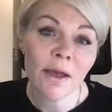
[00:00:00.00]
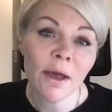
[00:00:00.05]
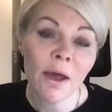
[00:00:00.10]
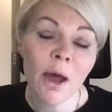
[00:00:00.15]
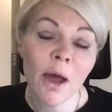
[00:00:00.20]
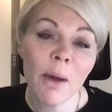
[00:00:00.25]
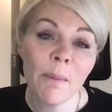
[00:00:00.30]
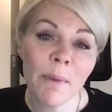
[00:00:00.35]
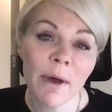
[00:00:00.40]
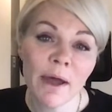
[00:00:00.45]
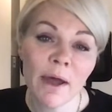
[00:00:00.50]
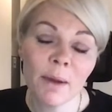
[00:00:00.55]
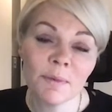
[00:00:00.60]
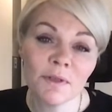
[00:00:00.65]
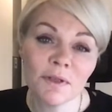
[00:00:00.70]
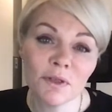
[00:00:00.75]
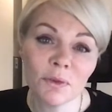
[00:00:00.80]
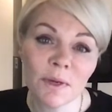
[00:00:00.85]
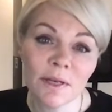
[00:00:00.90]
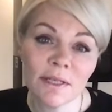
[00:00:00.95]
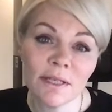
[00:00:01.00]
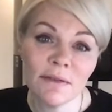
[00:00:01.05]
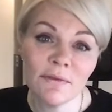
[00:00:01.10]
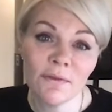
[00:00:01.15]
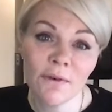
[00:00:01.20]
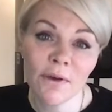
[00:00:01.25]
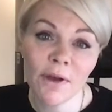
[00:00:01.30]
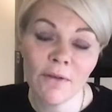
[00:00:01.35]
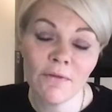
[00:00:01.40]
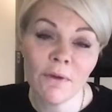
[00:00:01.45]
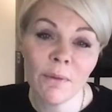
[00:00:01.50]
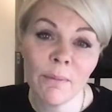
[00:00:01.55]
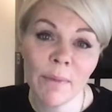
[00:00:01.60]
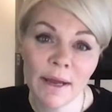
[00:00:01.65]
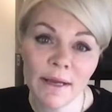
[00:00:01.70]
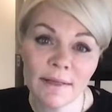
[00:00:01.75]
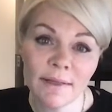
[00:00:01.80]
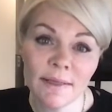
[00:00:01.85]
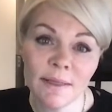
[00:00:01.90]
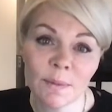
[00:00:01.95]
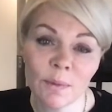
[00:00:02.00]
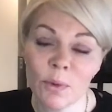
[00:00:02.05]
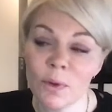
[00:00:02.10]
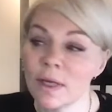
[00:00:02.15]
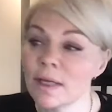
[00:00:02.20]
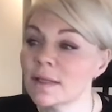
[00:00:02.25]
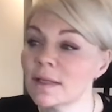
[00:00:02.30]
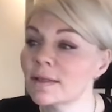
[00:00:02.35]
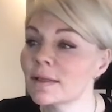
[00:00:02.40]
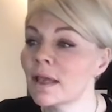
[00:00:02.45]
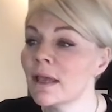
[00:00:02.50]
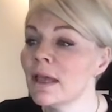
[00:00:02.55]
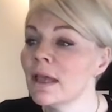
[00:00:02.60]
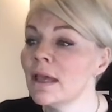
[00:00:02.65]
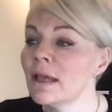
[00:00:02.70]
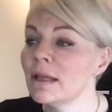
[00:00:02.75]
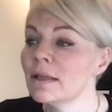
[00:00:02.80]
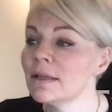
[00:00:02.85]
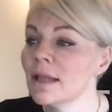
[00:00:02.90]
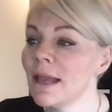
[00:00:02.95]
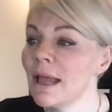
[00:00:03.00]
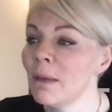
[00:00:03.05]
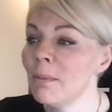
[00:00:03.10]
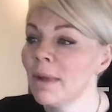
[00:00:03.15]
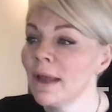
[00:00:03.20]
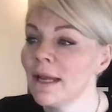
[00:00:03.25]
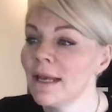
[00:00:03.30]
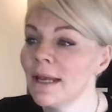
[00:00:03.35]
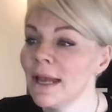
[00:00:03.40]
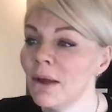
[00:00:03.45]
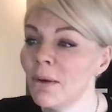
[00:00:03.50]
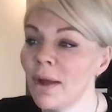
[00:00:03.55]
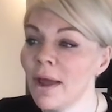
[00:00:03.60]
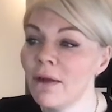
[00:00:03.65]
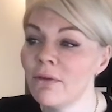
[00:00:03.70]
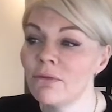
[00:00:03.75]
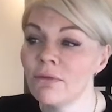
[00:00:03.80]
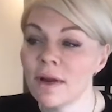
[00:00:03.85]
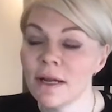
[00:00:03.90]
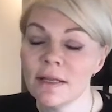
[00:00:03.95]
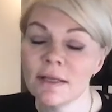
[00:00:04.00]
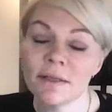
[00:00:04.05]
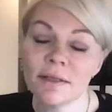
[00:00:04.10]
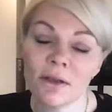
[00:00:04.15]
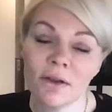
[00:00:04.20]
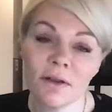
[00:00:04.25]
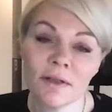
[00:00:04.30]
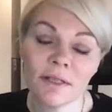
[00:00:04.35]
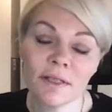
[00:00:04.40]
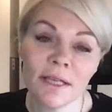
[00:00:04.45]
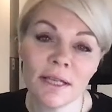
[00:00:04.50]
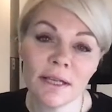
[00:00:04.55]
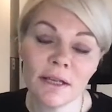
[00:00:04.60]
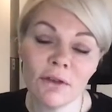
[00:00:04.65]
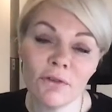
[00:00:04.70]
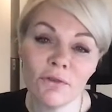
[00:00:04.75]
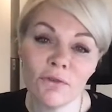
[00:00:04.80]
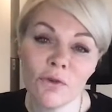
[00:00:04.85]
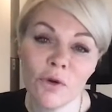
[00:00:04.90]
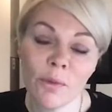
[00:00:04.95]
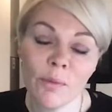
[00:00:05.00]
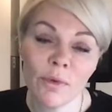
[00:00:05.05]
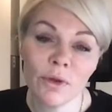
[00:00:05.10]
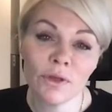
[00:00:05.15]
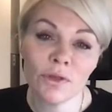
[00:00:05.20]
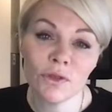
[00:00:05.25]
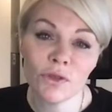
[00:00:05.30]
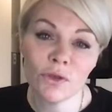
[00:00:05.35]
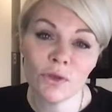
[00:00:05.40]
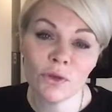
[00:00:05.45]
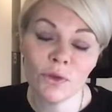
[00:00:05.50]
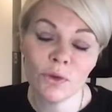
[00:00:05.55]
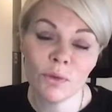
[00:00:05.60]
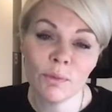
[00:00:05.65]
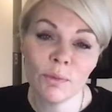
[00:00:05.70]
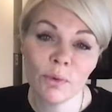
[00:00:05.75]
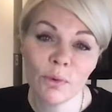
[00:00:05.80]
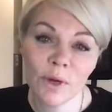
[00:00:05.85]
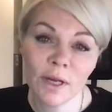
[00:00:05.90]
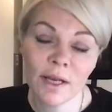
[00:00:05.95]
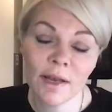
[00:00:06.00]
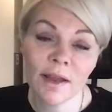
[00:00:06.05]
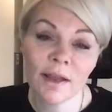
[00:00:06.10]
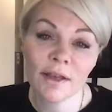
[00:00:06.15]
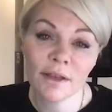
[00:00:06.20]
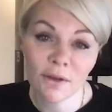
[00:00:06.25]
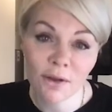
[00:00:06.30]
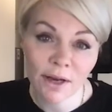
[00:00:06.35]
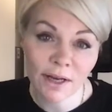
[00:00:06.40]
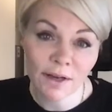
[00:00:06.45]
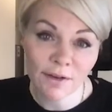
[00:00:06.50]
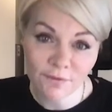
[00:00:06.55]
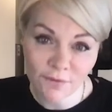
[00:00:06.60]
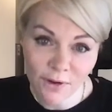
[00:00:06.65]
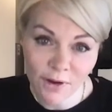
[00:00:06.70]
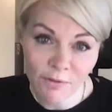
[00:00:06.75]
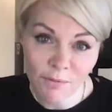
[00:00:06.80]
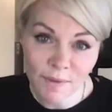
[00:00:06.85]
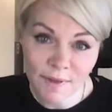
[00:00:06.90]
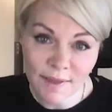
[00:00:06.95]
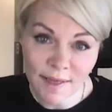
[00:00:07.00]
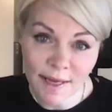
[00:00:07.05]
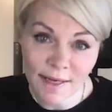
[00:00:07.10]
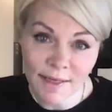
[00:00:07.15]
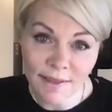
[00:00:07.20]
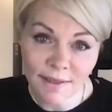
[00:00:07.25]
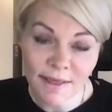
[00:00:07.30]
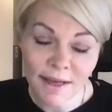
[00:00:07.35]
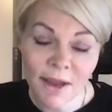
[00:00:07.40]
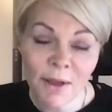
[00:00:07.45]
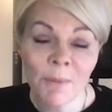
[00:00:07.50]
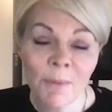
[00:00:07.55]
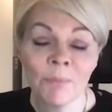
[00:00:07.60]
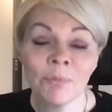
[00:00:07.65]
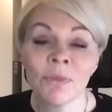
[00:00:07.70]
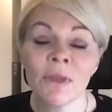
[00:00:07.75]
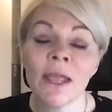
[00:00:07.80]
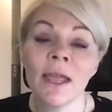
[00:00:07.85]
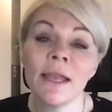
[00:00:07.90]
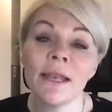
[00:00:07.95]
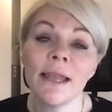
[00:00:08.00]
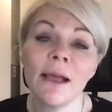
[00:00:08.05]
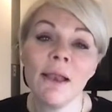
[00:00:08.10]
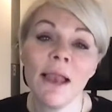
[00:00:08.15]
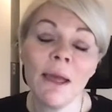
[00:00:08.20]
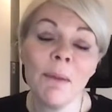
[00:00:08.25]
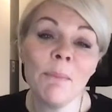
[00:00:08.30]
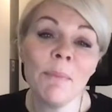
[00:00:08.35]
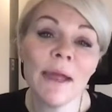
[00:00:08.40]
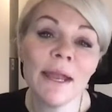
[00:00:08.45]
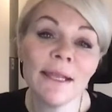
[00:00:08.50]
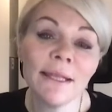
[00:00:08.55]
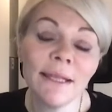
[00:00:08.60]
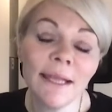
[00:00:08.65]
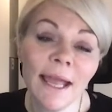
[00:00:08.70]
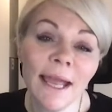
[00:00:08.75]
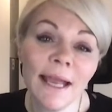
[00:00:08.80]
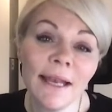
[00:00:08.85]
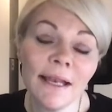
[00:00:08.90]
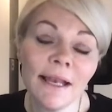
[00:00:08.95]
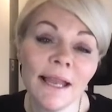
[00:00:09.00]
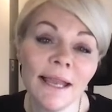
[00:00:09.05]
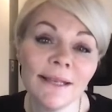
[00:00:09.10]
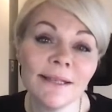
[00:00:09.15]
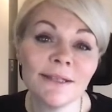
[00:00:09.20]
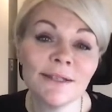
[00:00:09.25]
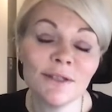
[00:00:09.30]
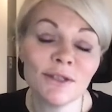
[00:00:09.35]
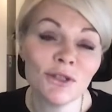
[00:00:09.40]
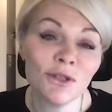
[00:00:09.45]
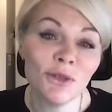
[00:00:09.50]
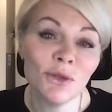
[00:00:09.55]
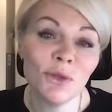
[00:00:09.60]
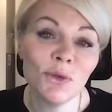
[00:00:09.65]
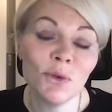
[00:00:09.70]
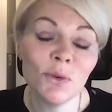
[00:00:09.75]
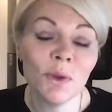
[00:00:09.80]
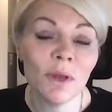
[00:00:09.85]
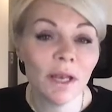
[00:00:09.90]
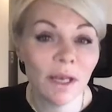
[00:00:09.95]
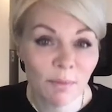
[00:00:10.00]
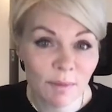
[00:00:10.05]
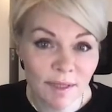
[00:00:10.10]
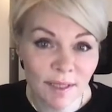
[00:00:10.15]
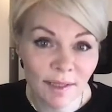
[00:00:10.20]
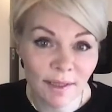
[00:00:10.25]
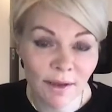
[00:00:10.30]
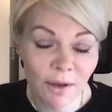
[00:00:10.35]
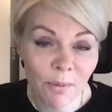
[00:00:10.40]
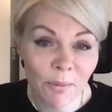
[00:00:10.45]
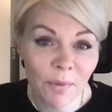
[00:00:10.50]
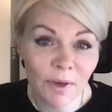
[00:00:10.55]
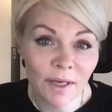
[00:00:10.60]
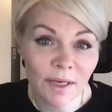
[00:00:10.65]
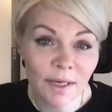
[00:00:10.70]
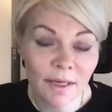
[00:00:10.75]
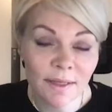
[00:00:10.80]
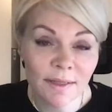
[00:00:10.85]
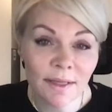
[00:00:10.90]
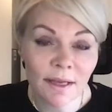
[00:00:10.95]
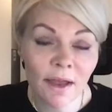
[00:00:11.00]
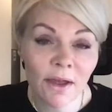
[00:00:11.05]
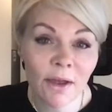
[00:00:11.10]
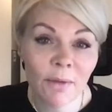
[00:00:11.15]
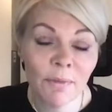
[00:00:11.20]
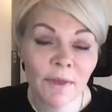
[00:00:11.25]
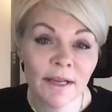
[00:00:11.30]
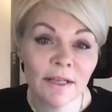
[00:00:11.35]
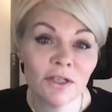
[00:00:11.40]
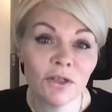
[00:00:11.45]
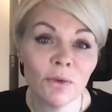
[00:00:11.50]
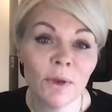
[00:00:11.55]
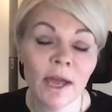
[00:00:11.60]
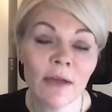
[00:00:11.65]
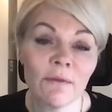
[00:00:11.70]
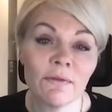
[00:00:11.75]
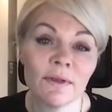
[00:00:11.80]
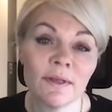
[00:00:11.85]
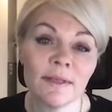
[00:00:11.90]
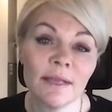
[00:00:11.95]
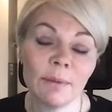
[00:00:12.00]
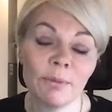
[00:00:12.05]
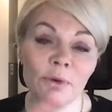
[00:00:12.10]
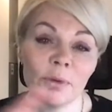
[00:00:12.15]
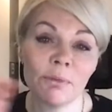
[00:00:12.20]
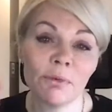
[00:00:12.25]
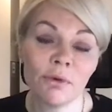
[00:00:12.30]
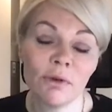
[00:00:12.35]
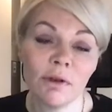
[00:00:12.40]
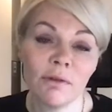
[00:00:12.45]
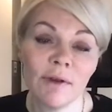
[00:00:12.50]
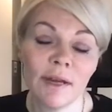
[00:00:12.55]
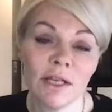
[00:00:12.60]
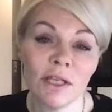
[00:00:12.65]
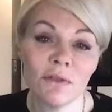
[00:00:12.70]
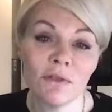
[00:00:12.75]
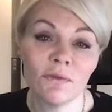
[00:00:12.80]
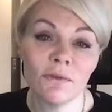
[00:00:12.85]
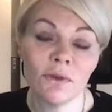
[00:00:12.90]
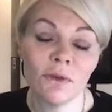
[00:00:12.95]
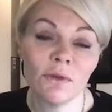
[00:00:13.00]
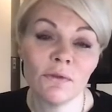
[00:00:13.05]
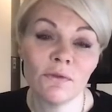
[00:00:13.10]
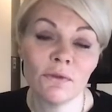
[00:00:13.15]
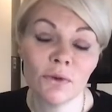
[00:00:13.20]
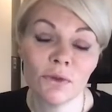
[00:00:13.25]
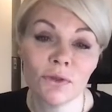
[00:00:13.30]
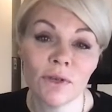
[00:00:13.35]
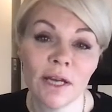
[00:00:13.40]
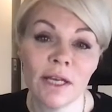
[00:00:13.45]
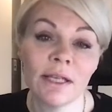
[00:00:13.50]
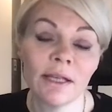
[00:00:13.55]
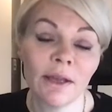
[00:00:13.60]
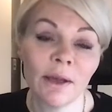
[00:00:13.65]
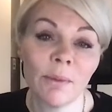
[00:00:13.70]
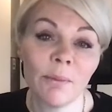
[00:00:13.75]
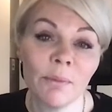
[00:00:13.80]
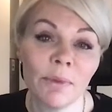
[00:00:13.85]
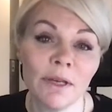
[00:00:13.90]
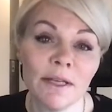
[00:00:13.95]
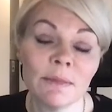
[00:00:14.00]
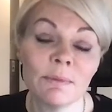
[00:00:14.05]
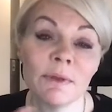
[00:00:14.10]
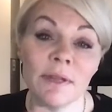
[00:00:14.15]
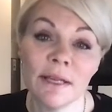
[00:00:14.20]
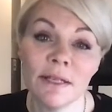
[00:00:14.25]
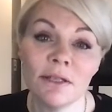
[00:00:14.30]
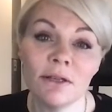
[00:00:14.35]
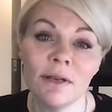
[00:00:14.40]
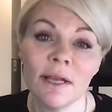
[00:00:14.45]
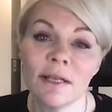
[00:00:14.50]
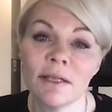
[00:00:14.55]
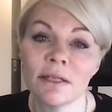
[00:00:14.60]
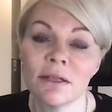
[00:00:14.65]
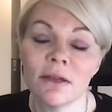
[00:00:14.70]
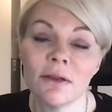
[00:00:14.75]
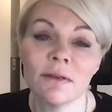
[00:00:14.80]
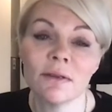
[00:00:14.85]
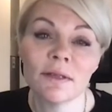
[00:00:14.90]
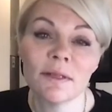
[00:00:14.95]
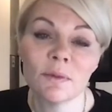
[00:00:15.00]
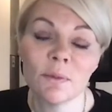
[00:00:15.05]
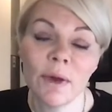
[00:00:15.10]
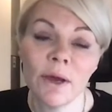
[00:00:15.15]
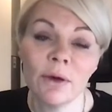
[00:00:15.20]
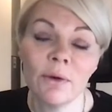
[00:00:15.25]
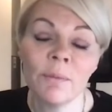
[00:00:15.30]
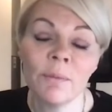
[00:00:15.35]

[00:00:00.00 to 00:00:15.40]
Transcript: by up to 25 basis points. So Landbay now have rates starting from 2.95%. Now, Landbay can lend to limited companies. They do have a separate product range for trading companies, but they do lend to those as well.